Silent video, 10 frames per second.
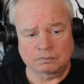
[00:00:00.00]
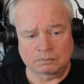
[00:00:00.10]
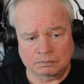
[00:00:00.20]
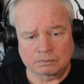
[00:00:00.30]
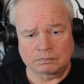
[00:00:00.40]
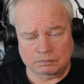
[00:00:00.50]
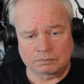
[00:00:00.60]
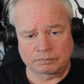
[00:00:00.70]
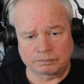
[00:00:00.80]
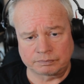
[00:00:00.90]

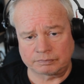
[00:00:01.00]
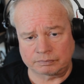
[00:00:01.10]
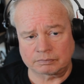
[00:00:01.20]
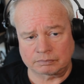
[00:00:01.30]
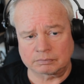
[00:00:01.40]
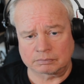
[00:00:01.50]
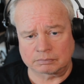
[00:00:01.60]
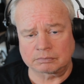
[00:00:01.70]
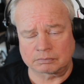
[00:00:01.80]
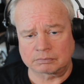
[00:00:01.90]

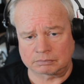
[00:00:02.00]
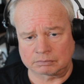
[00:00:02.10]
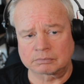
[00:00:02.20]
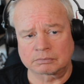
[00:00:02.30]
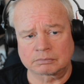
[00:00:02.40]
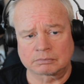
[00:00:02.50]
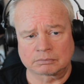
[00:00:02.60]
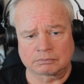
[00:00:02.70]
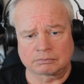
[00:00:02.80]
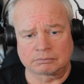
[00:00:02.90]

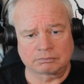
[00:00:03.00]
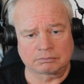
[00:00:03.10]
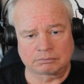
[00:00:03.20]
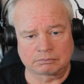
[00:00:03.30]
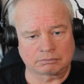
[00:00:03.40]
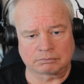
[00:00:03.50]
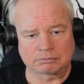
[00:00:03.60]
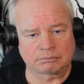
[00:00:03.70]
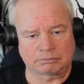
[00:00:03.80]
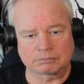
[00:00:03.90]

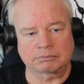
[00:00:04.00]
This person isn't speaking.